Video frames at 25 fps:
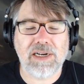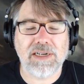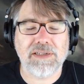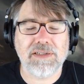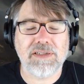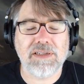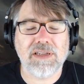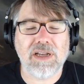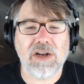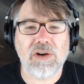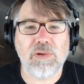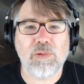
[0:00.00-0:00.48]
I
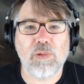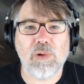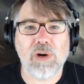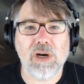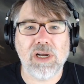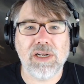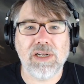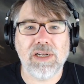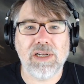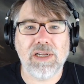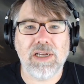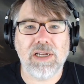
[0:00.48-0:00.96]
saw
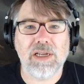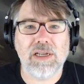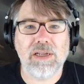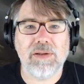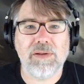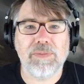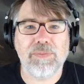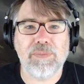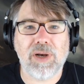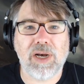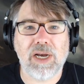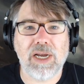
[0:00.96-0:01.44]
one
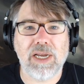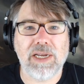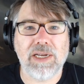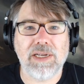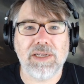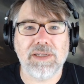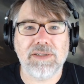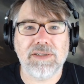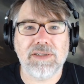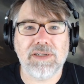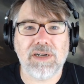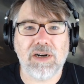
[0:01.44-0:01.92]

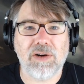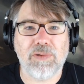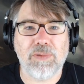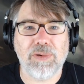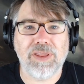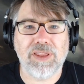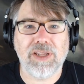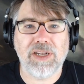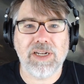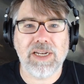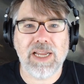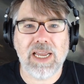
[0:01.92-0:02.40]
by Start
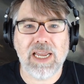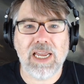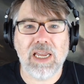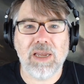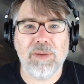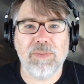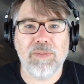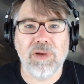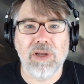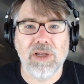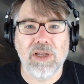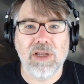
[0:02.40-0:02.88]
With a
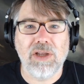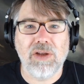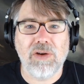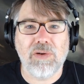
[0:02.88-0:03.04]
Name,